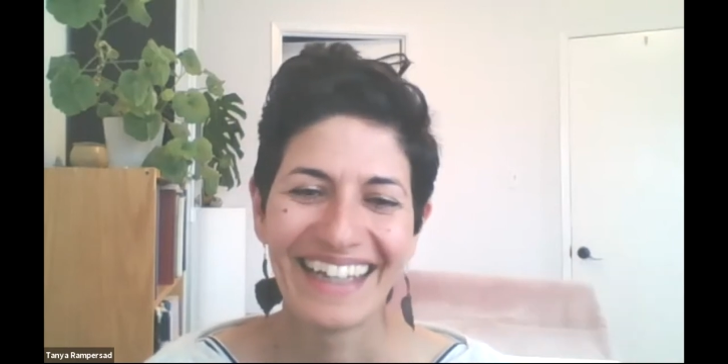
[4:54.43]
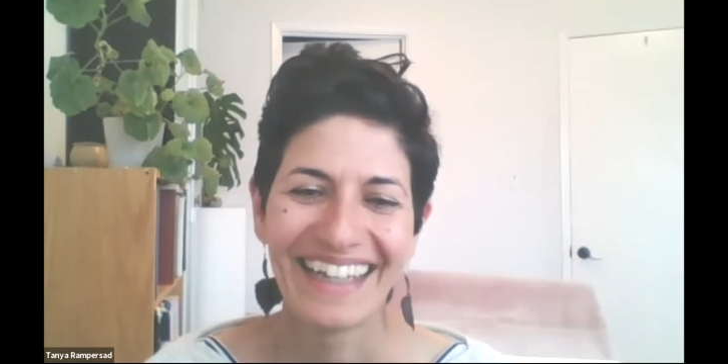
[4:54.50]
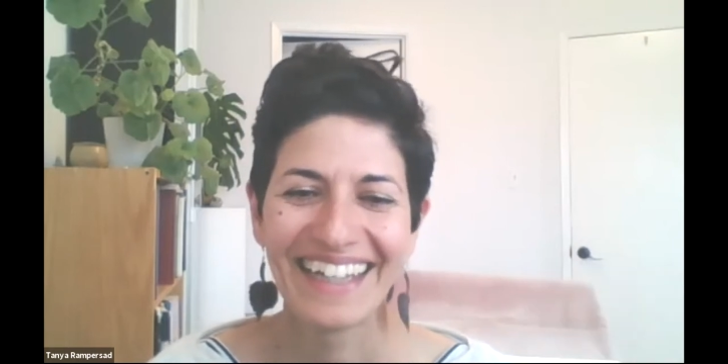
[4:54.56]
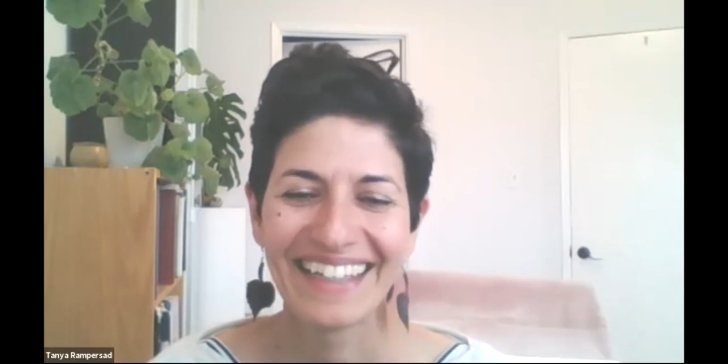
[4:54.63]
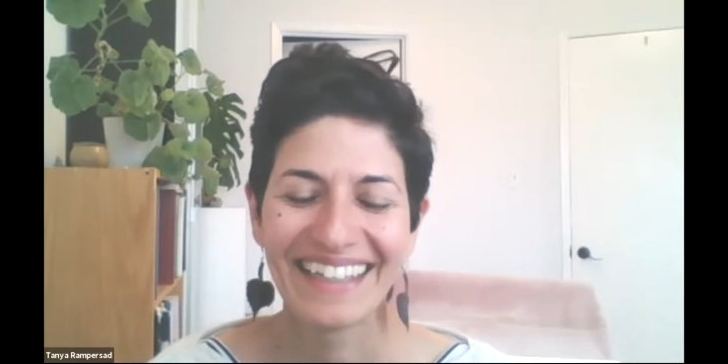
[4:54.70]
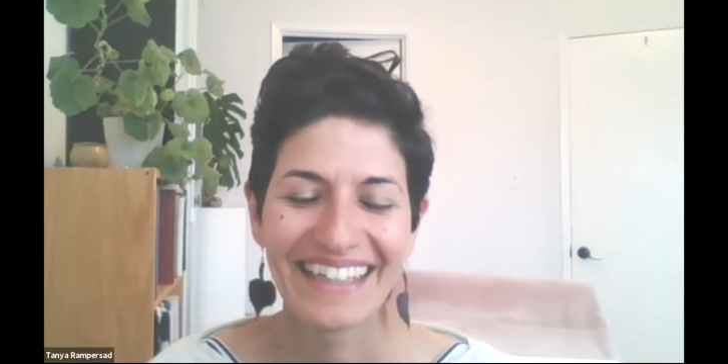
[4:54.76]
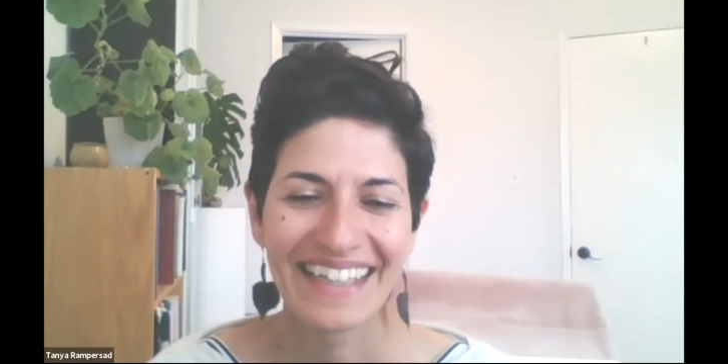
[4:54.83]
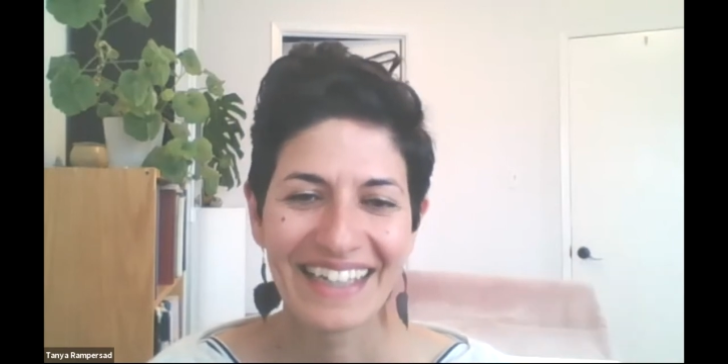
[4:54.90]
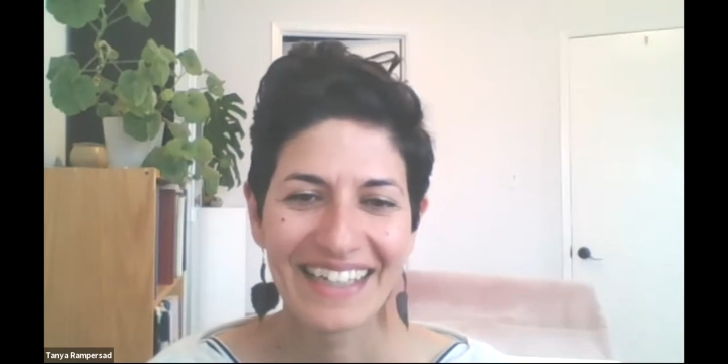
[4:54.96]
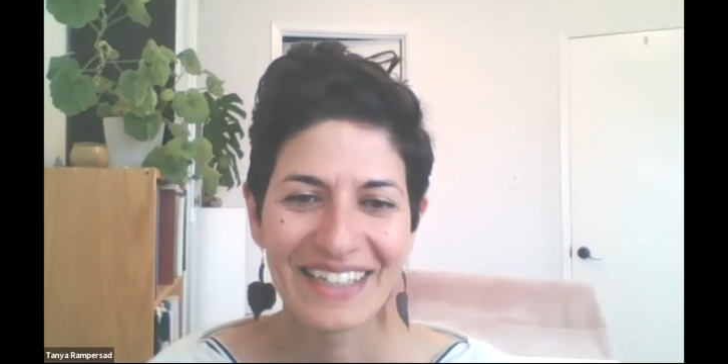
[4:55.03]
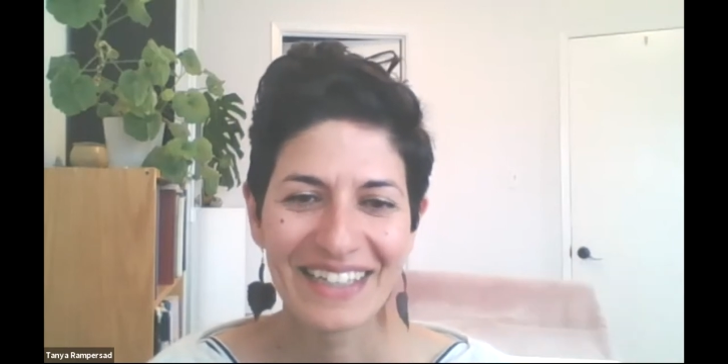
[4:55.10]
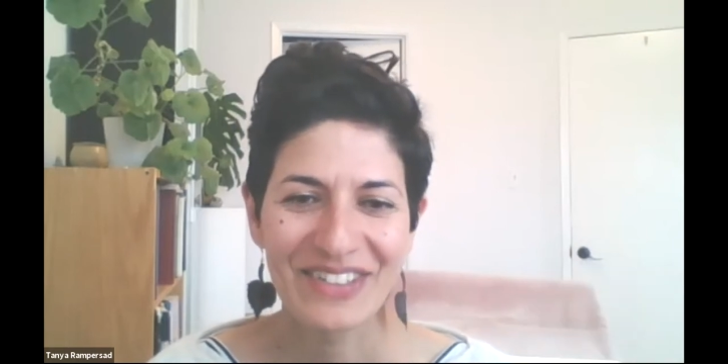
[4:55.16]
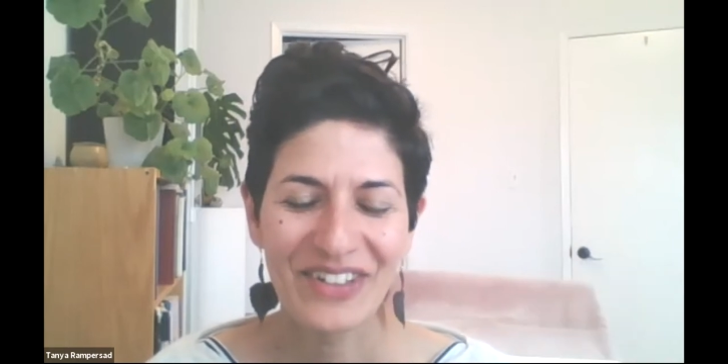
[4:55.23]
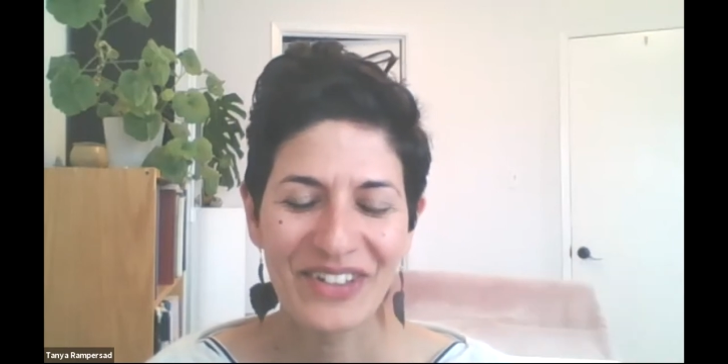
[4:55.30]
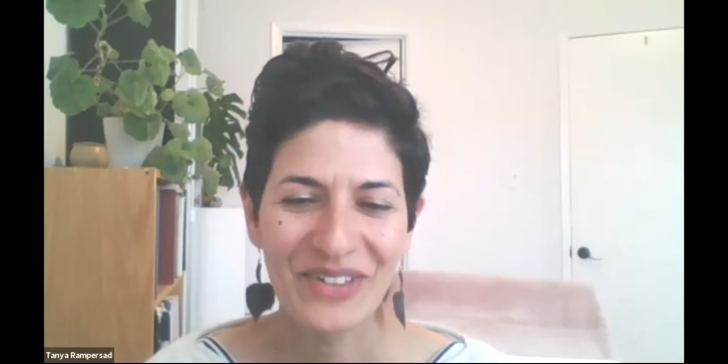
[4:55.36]
And then I
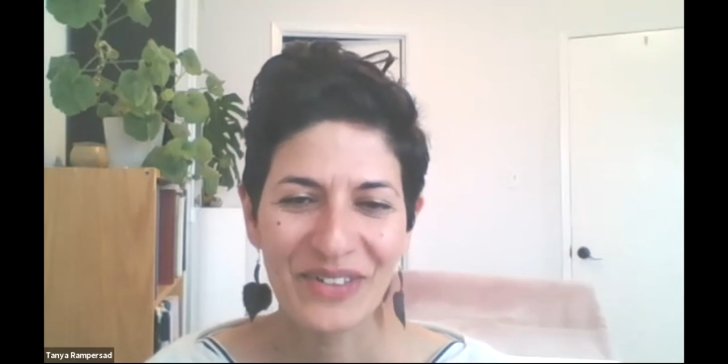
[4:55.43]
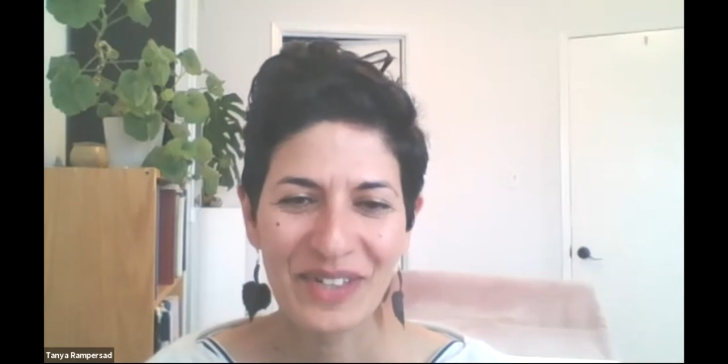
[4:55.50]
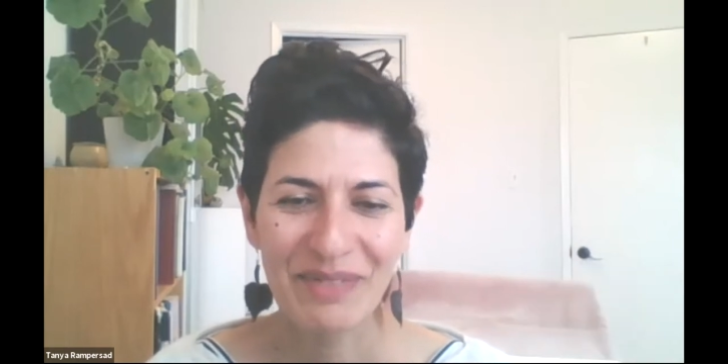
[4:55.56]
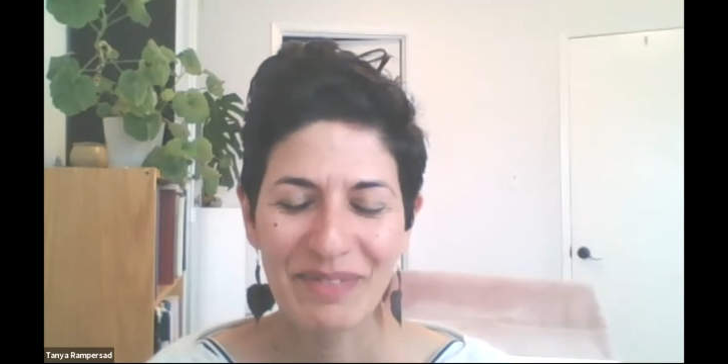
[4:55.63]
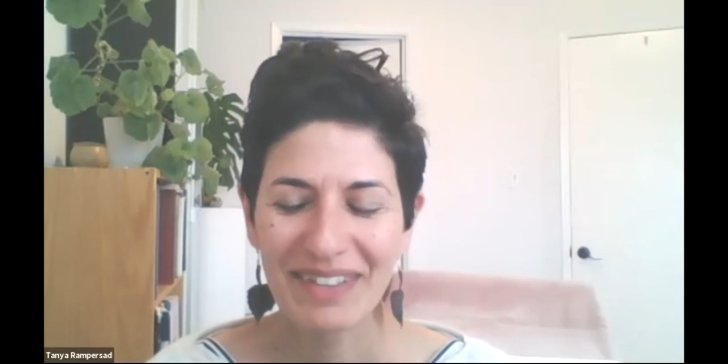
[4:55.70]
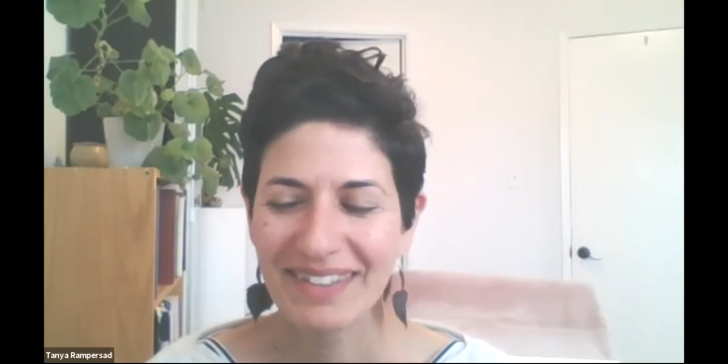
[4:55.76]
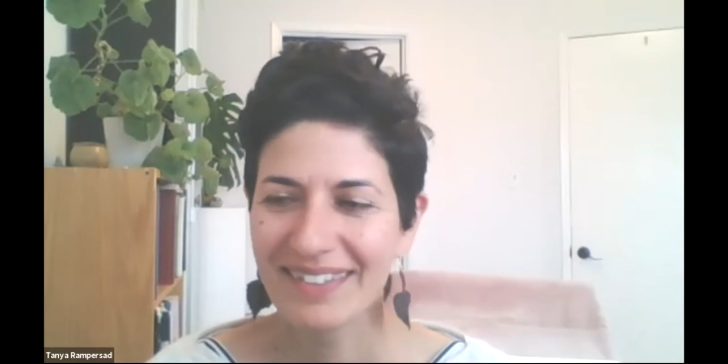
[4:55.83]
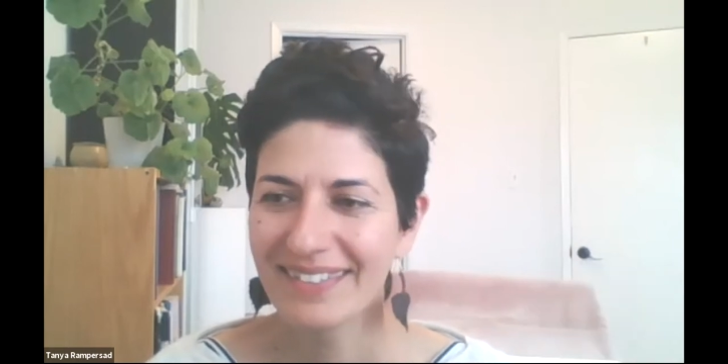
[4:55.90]
saw your email and I